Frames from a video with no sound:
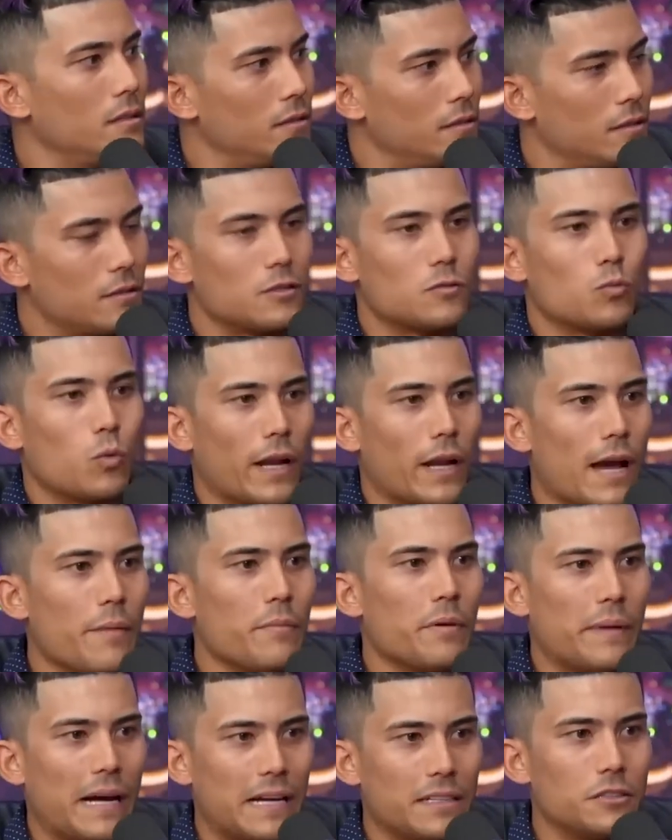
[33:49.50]
this is what
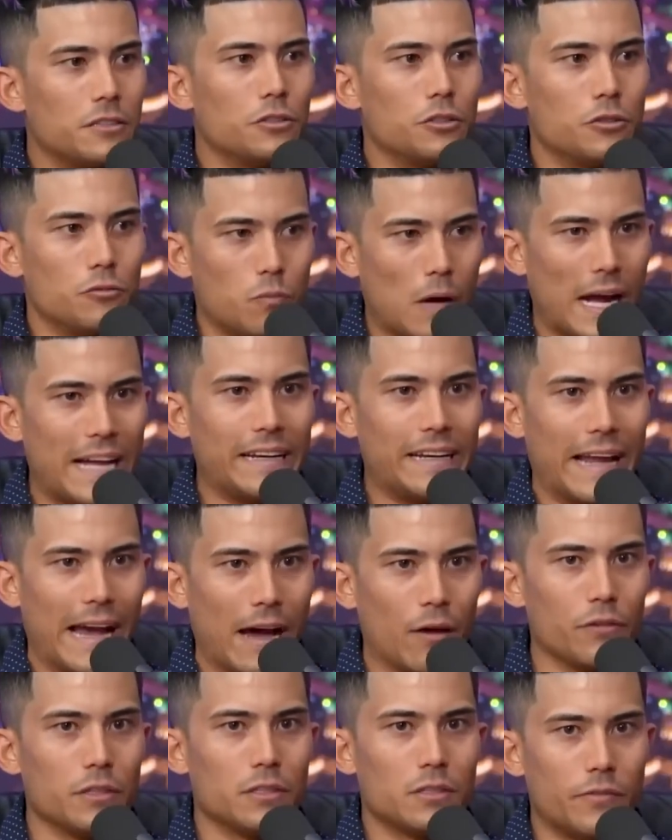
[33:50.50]
I'm about to do right
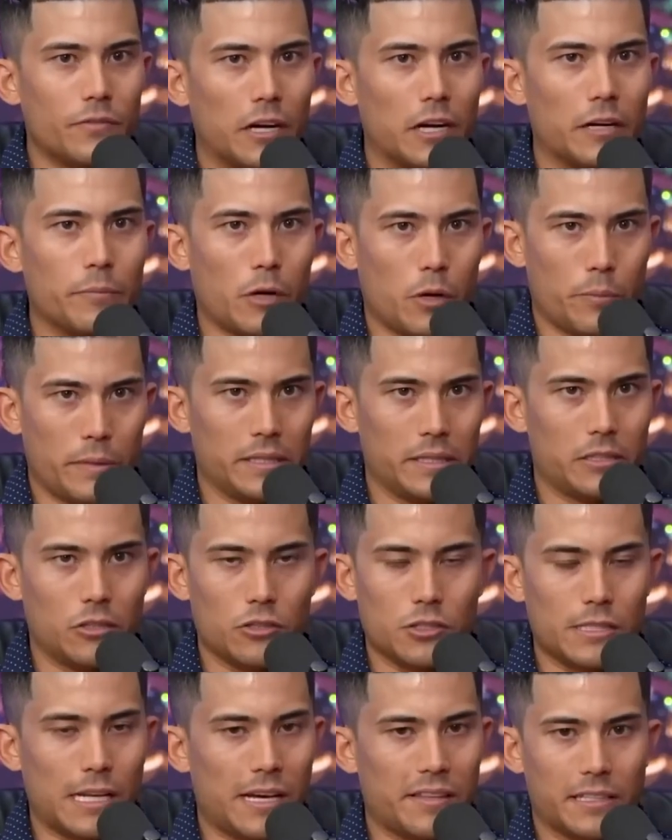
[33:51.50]
now, this very moment.
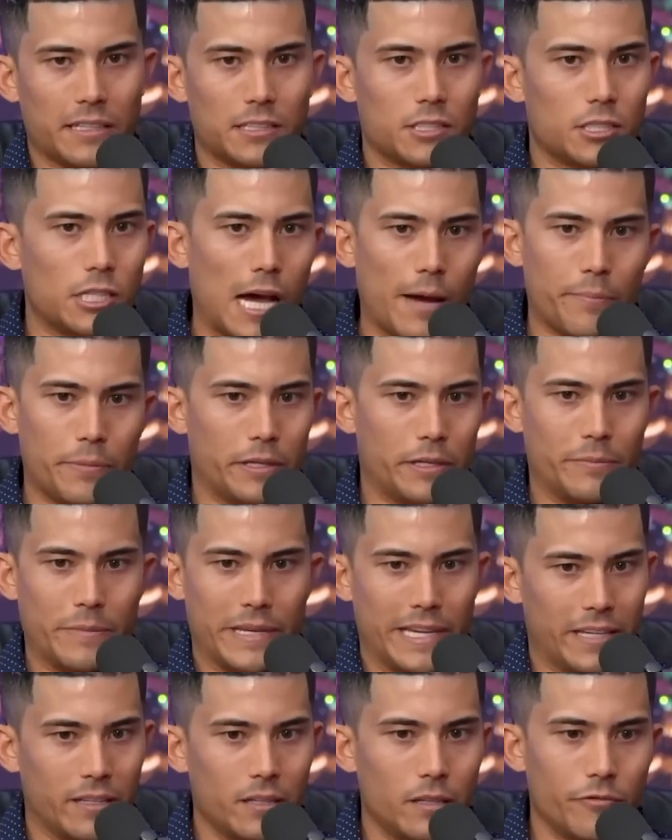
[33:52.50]
There's nothing stopping
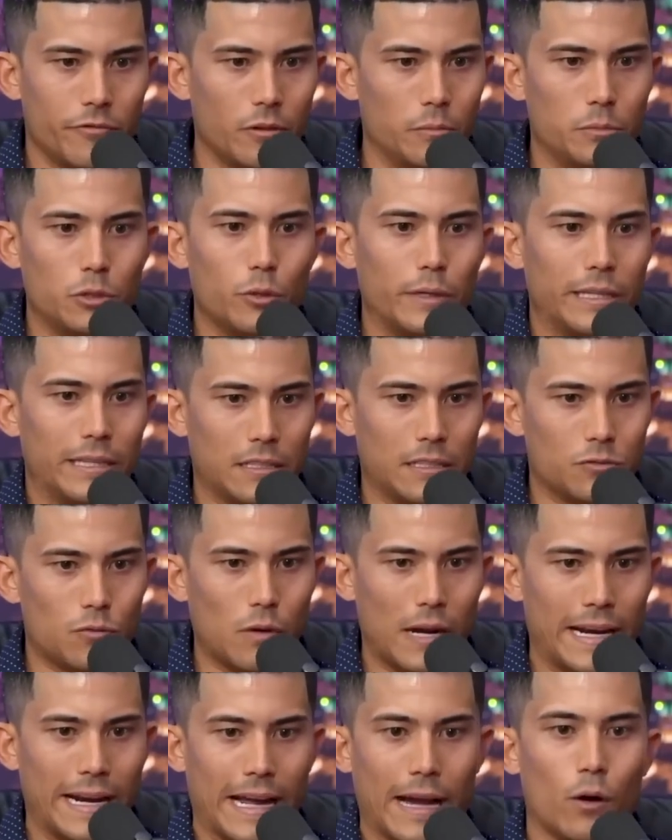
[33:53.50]
me from doing this
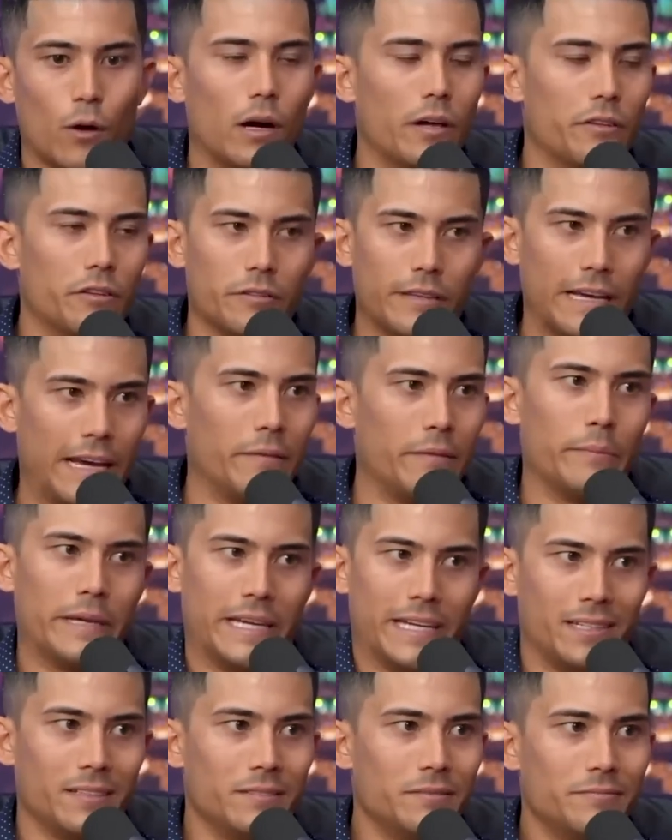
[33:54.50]
right now other than
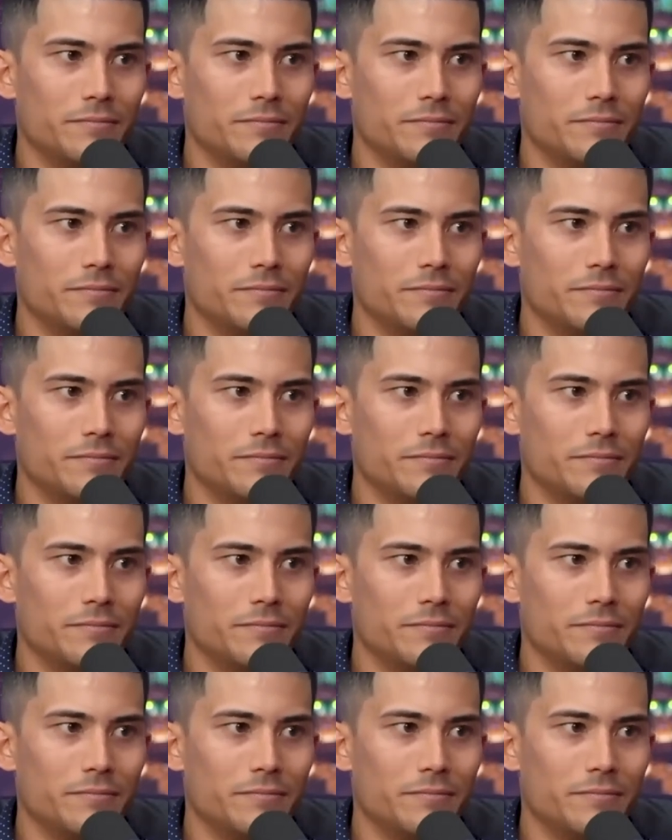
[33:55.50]
me.